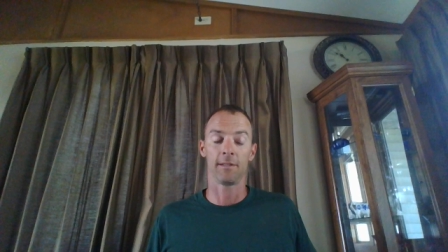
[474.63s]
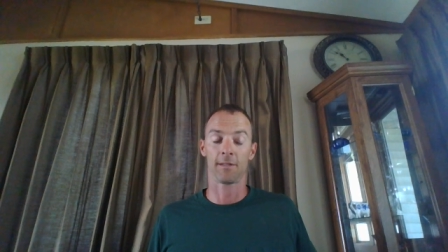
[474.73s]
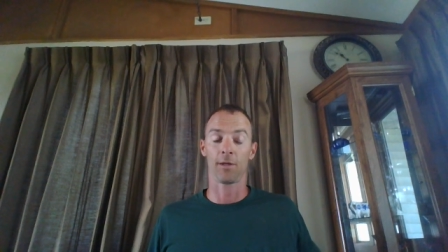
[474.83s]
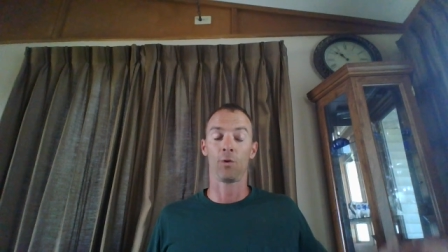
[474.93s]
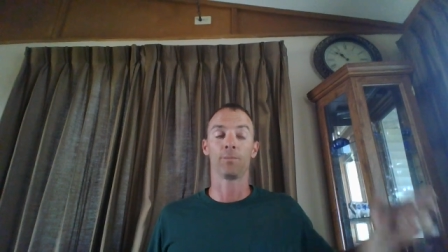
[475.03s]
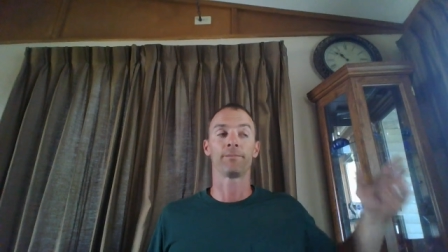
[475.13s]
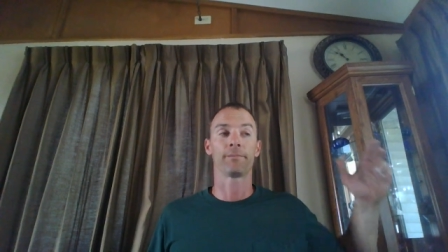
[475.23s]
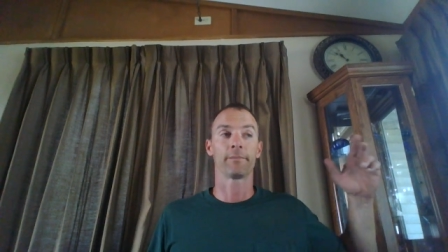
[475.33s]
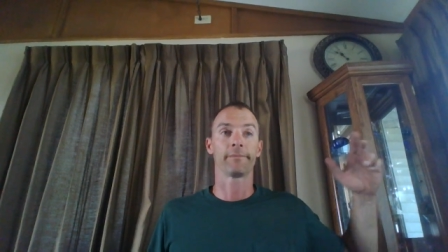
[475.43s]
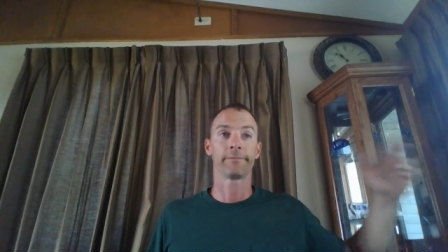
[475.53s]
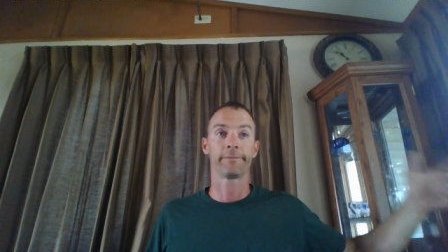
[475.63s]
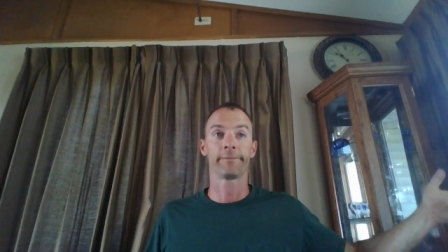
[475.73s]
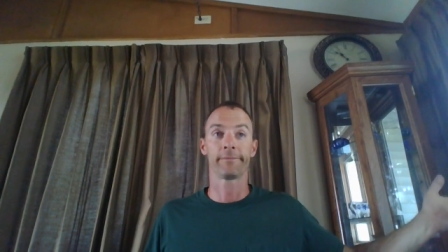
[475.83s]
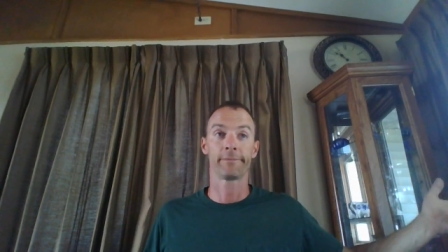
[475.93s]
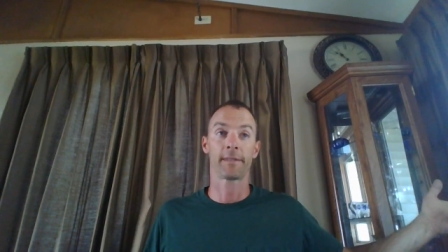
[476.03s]
So
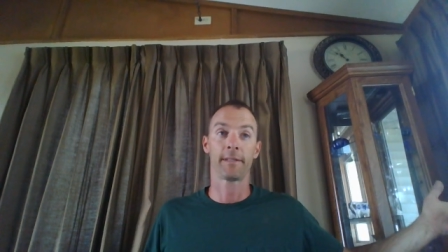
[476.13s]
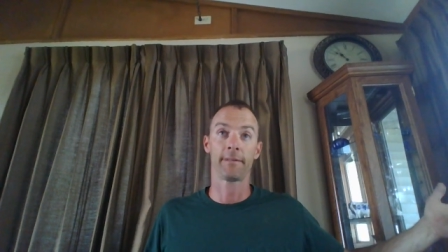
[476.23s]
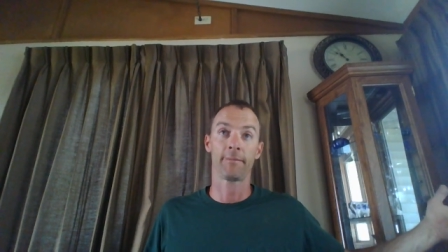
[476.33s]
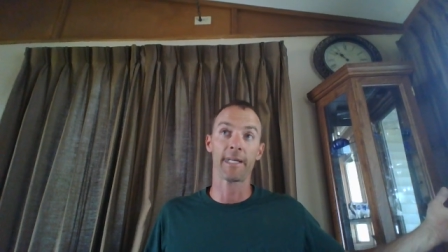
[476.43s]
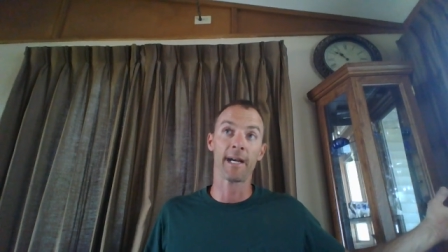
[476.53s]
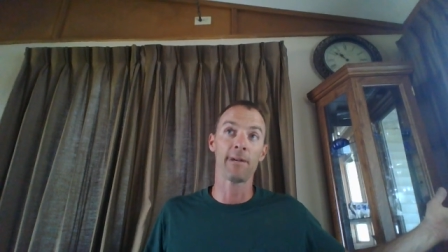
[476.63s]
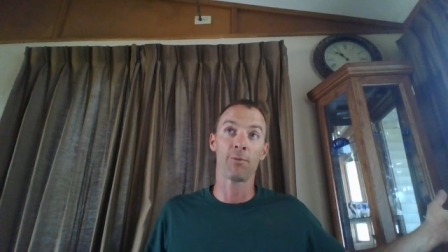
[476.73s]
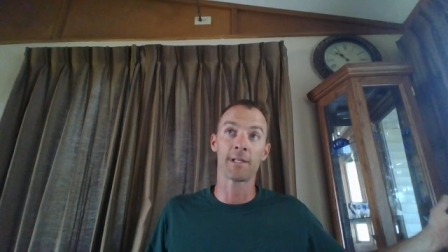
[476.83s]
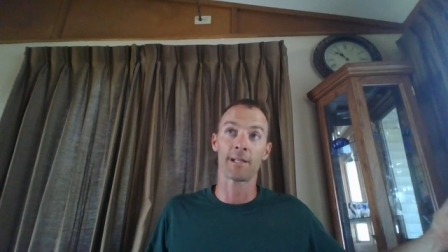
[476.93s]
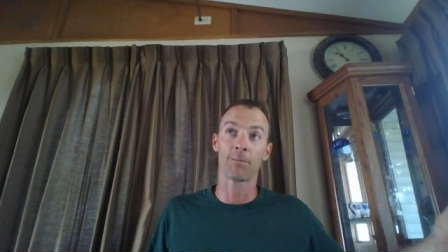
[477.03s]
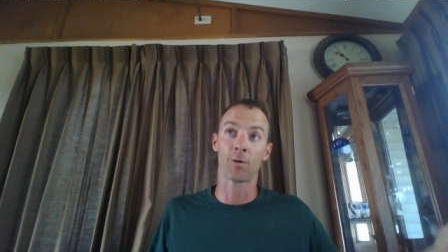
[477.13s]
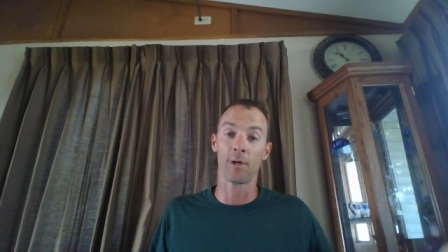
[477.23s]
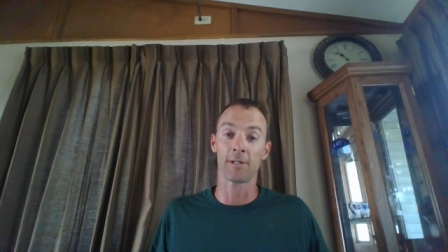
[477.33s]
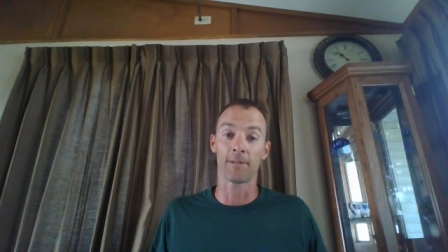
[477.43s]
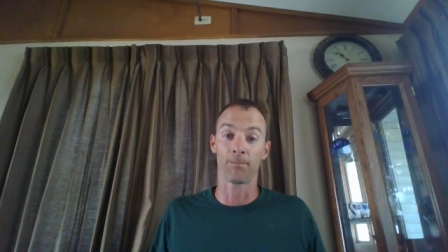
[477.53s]
that kind of brings up the
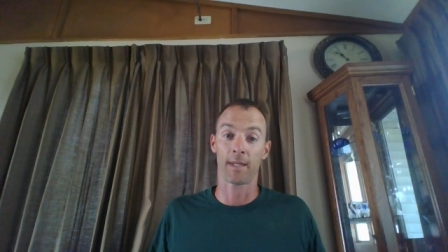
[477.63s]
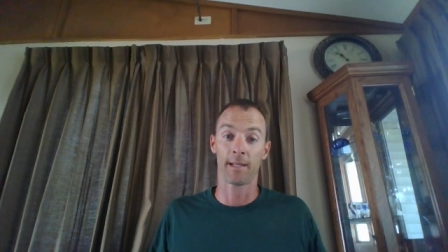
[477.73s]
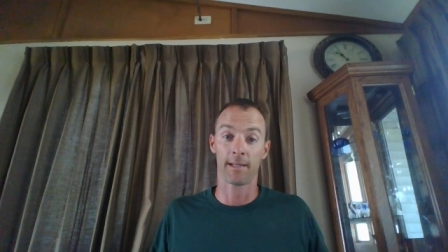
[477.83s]
question